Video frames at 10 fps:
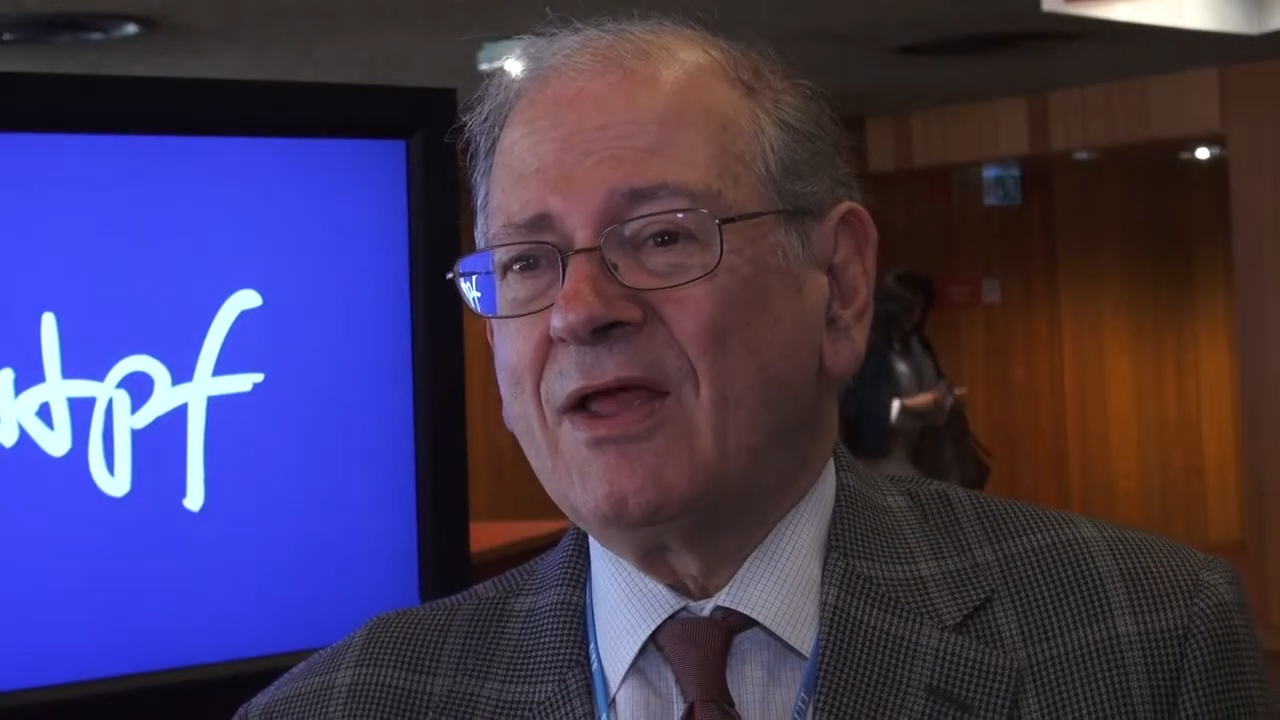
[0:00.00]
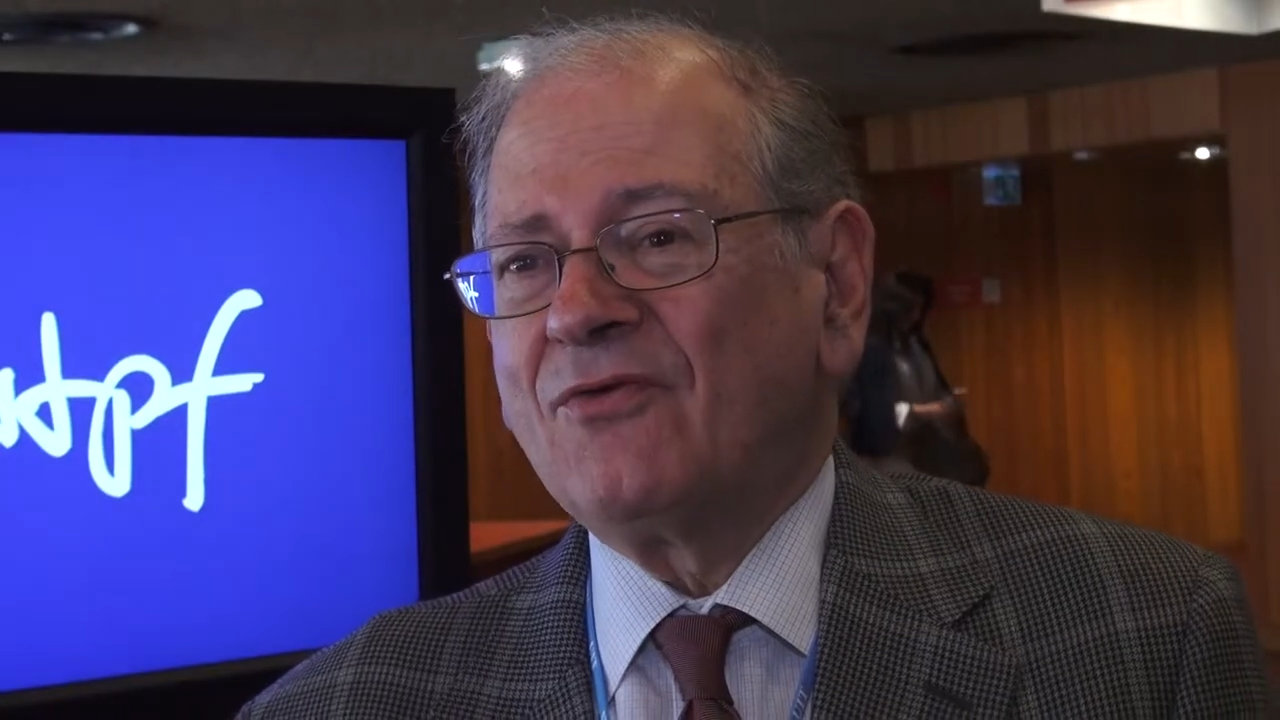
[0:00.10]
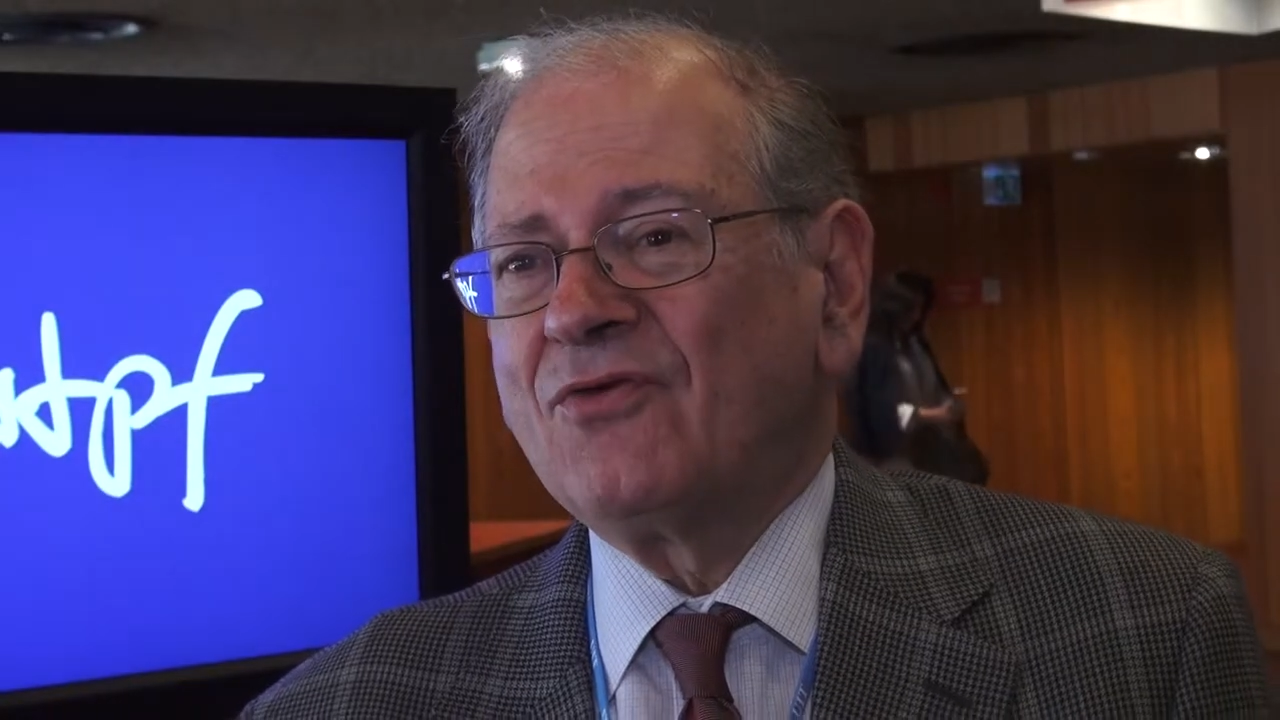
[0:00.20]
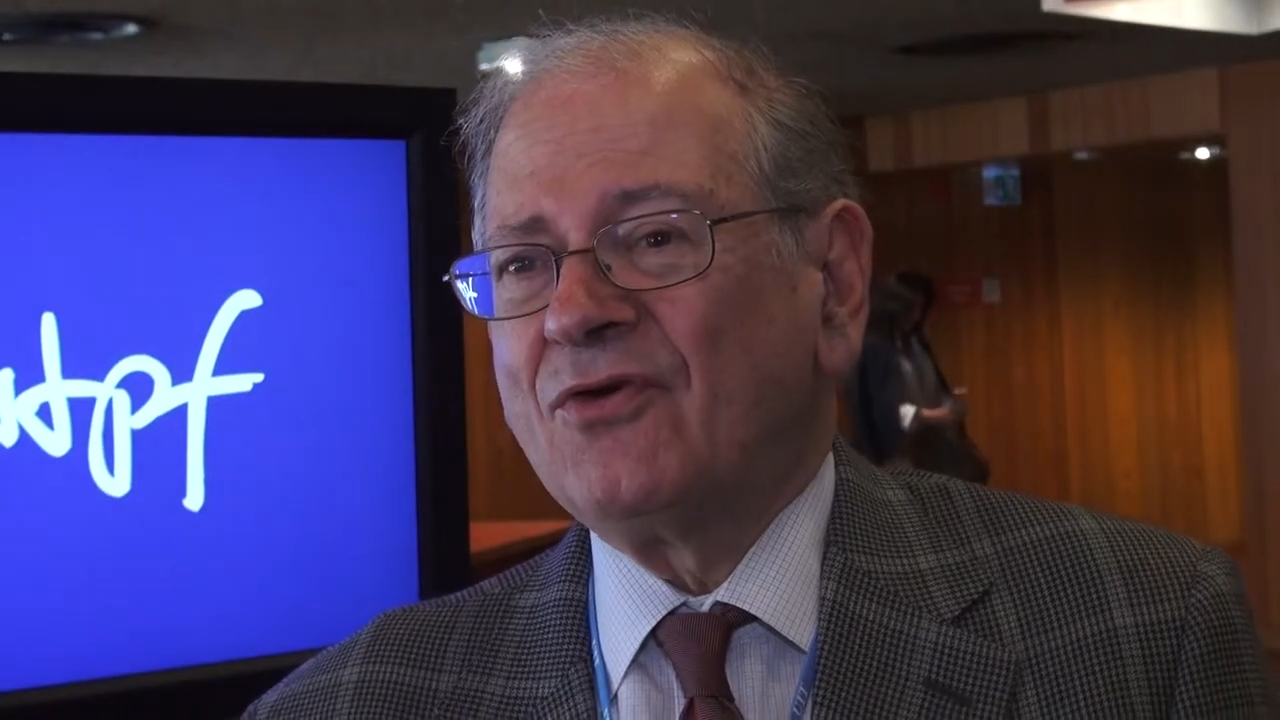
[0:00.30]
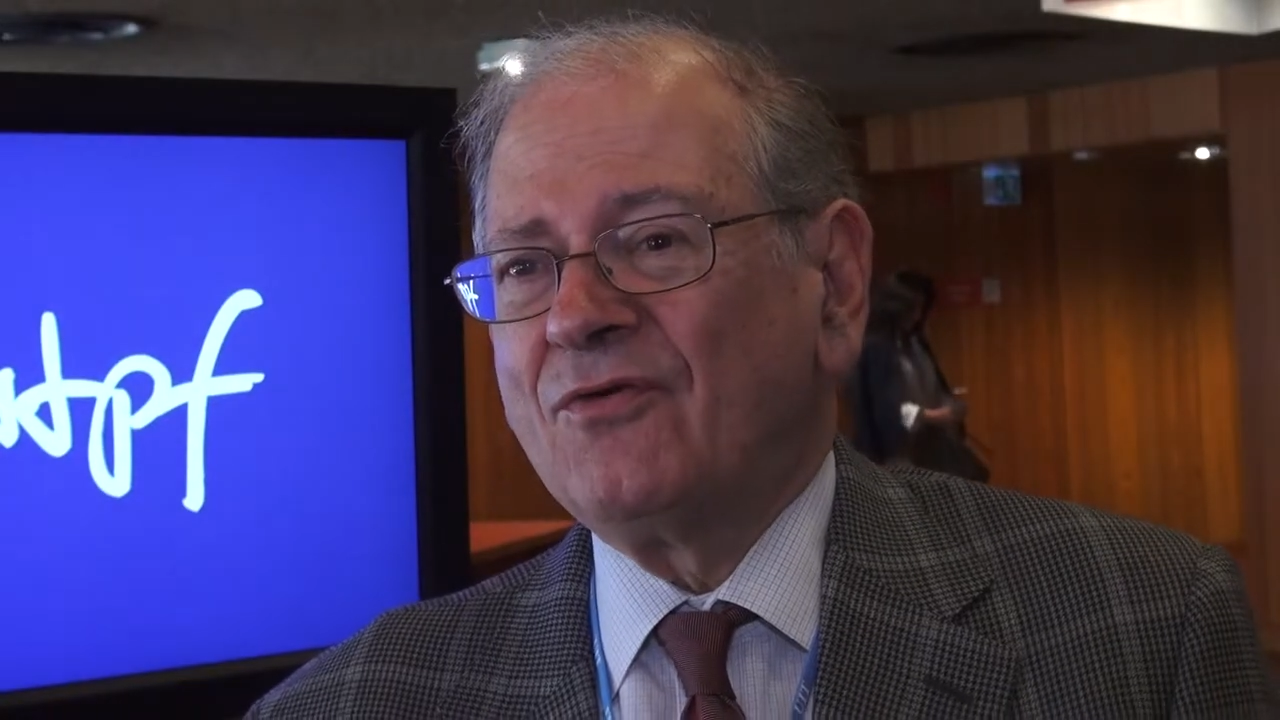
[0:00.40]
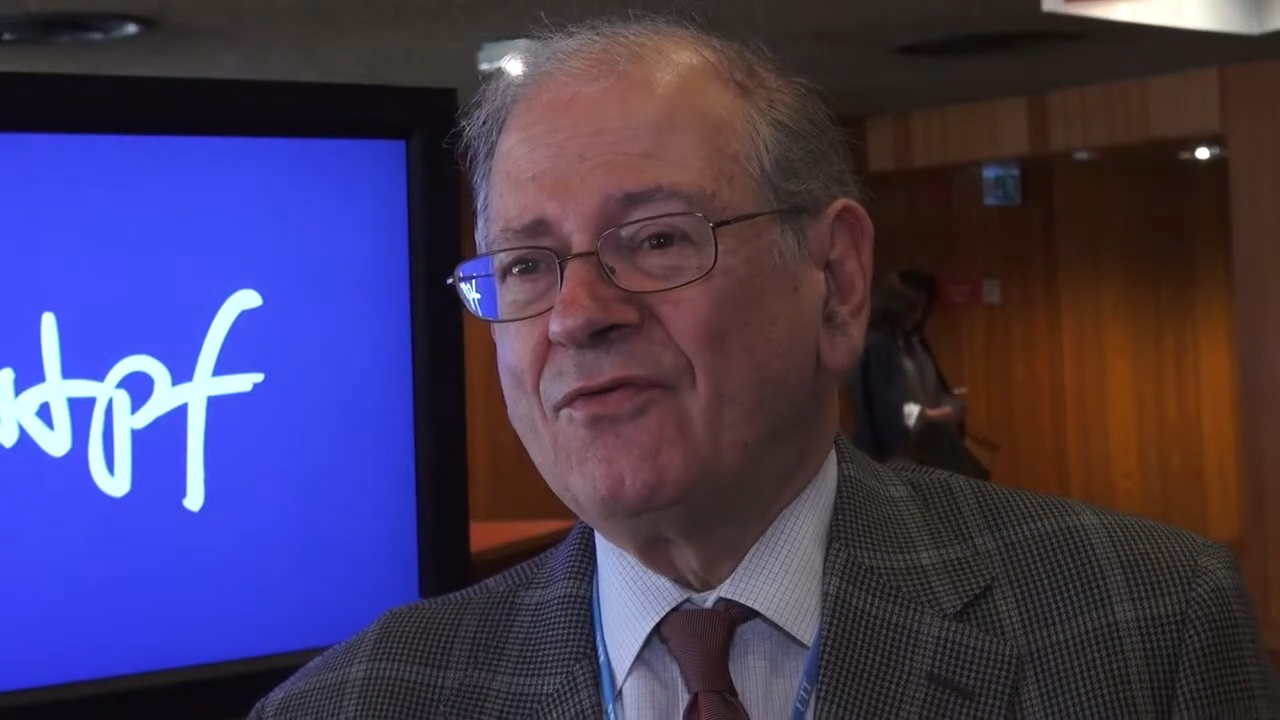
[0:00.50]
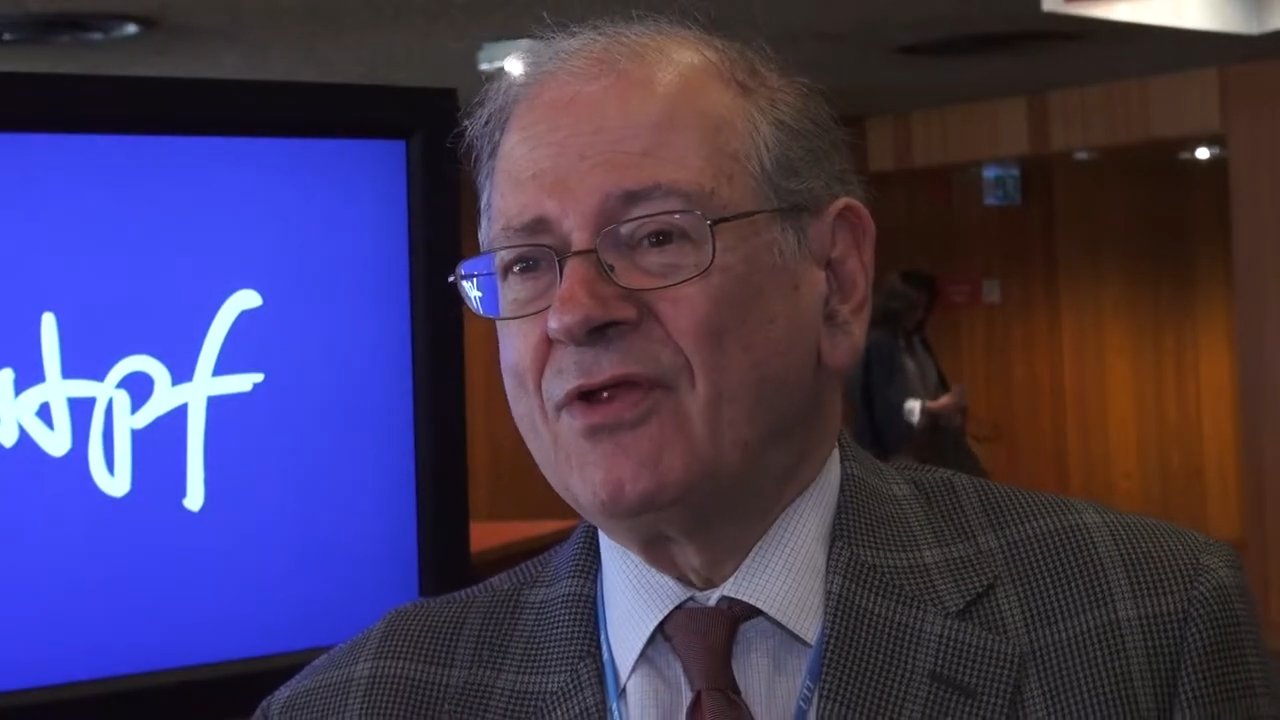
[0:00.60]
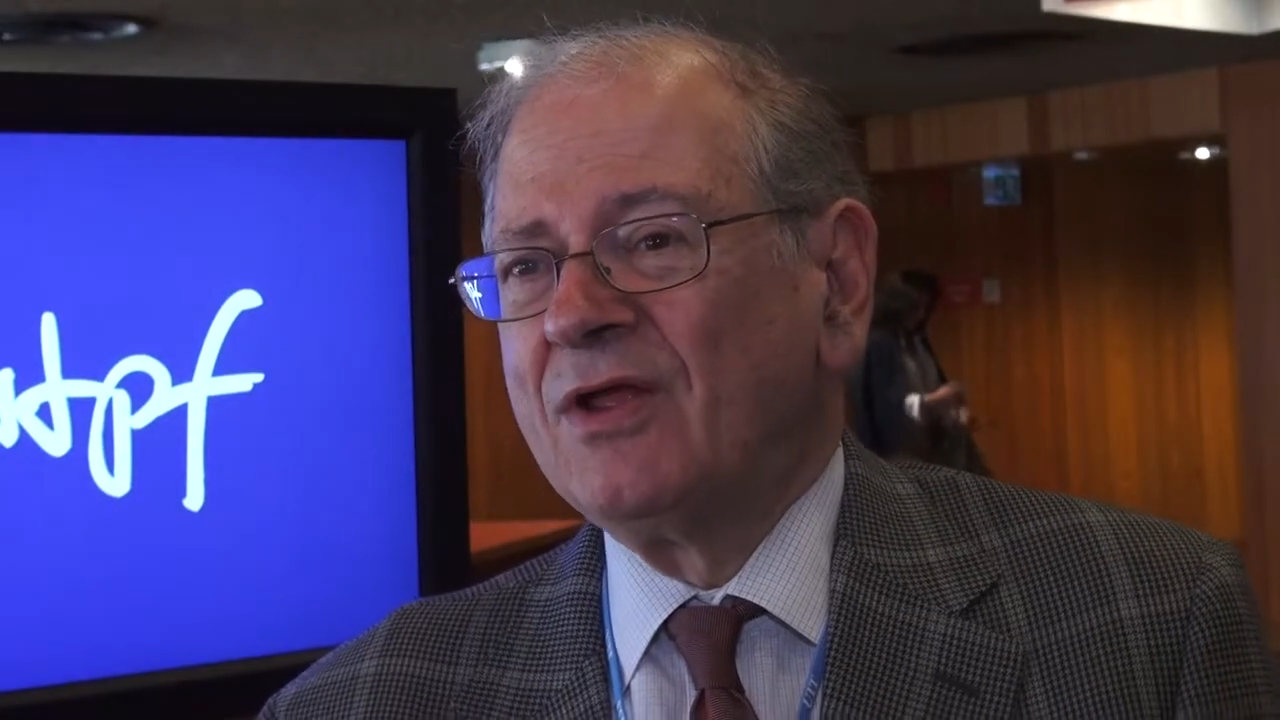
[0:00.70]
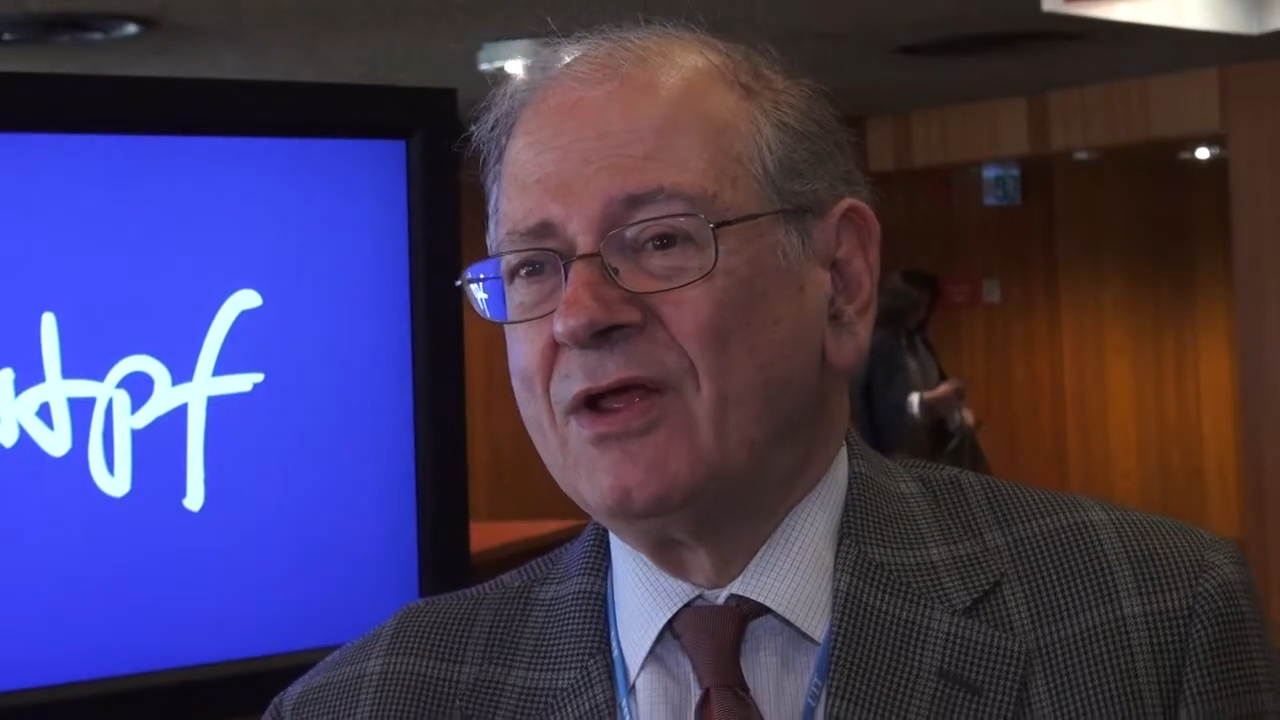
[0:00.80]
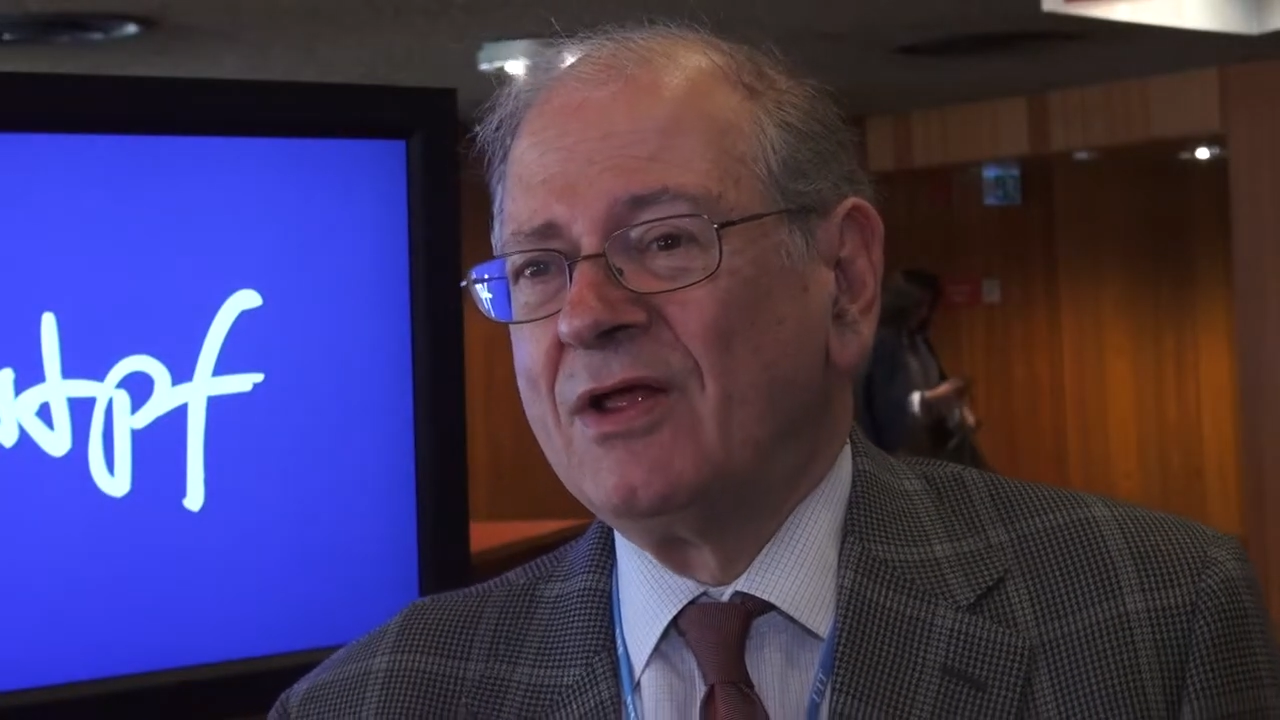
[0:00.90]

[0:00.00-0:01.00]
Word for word: has served